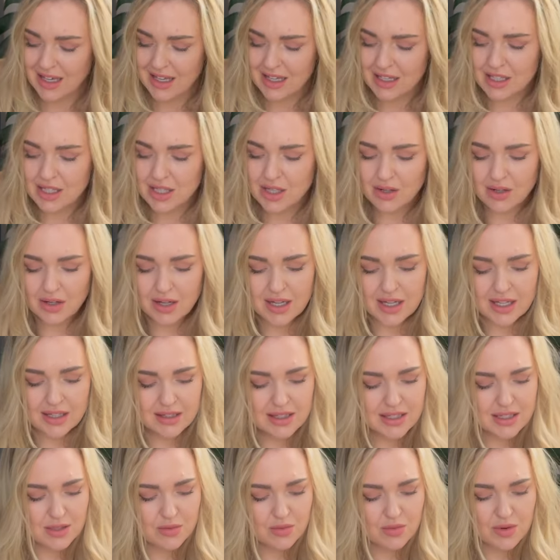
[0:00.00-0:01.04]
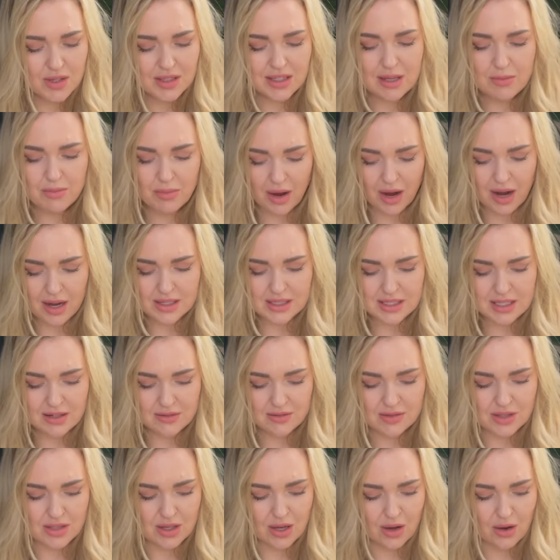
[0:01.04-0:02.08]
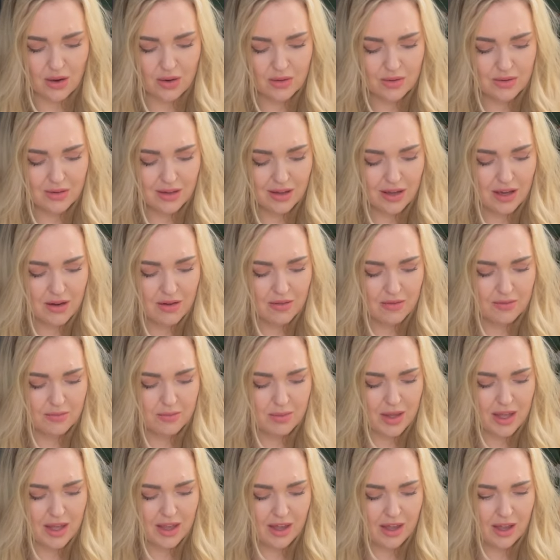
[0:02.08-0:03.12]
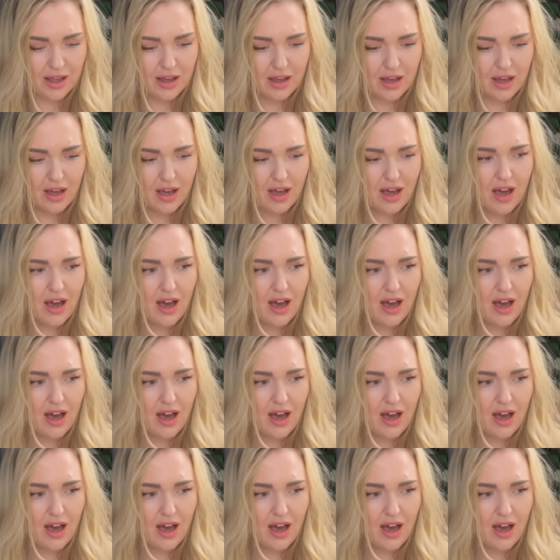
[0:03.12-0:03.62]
You're in this really positive zone of being